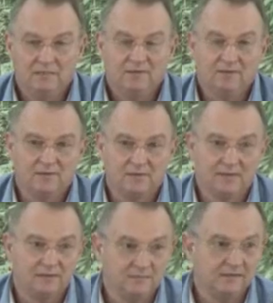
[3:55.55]
basically
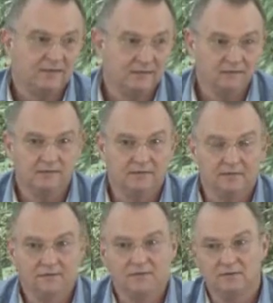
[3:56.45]
starting with technical
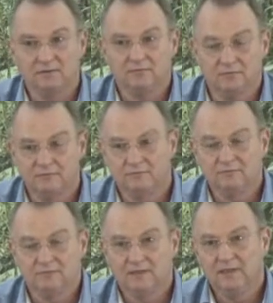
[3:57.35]
issues, how to improve